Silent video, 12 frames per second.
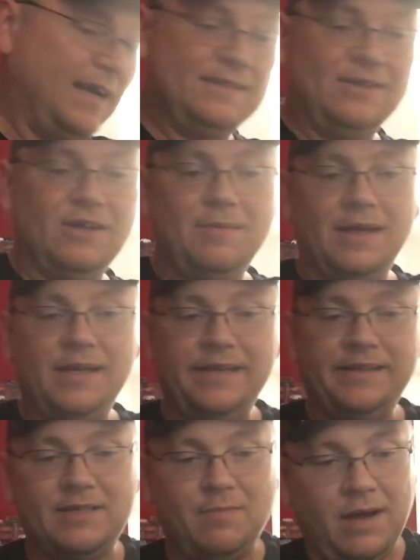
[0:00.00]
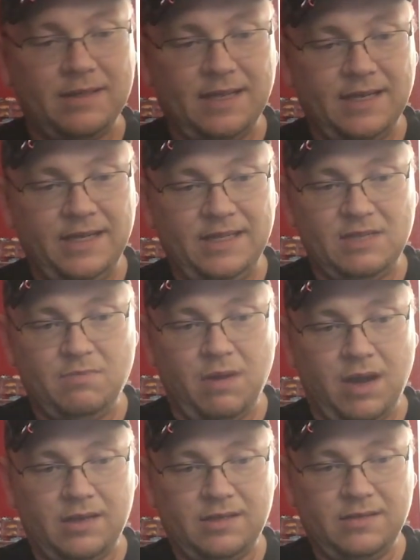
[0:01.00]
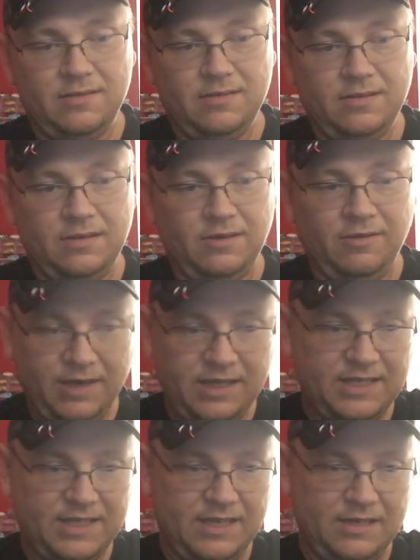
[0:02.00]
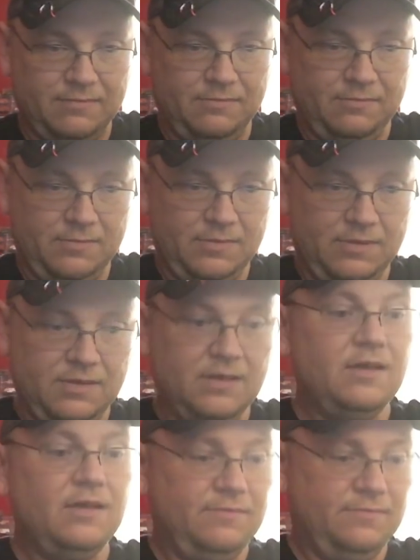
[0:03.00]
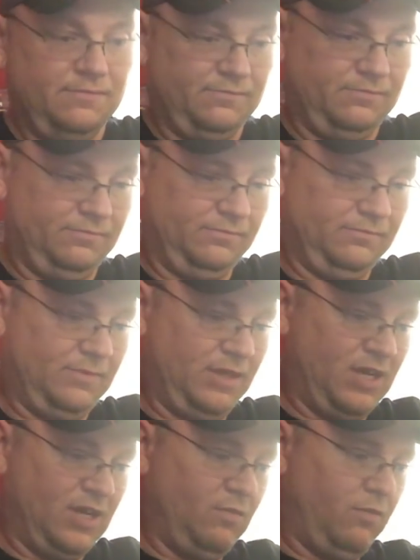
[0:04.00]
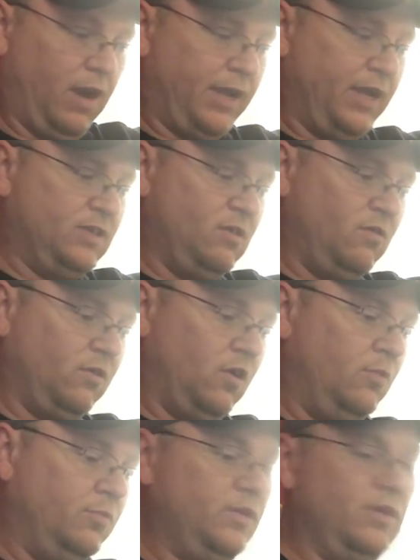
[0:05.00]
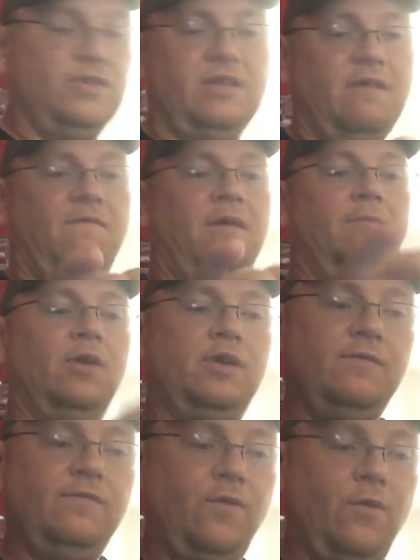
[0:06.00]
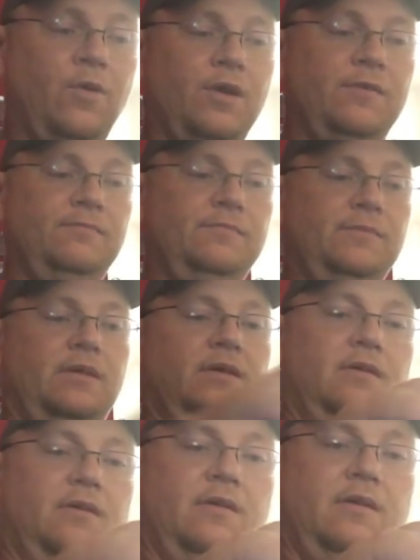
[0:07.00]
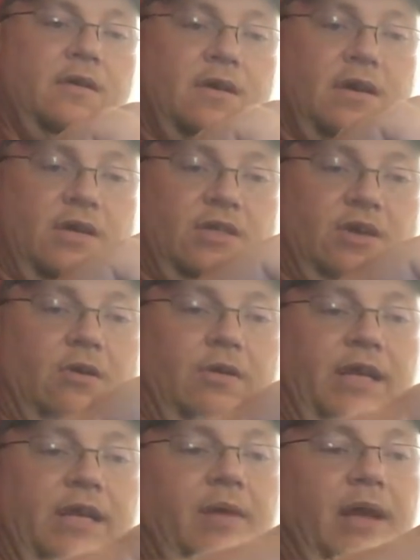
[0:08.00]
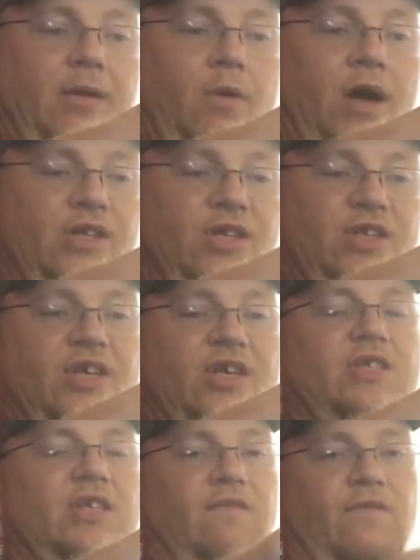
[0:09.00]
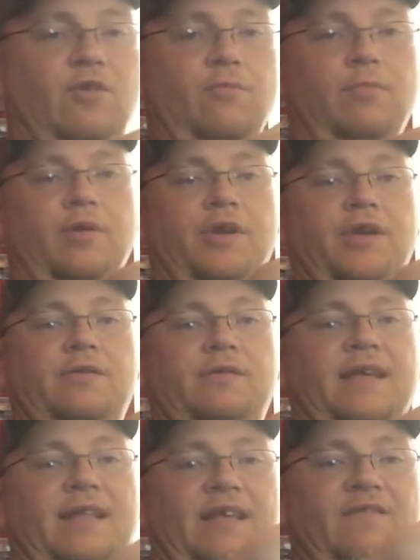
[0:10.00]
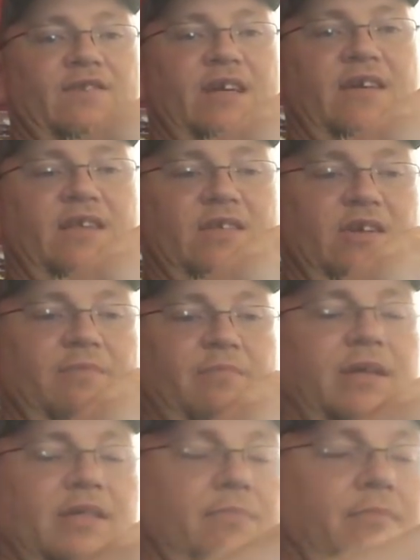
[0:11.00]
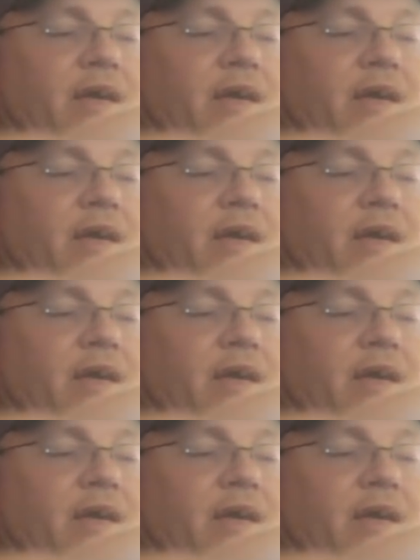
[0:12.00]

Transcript: I told him I need this box. I need this box go ahead and send them. Because when I get to Oklahoma, there's stuff I'm looking for. So anybody watches this, if you bring, that lives there, that's going to be at the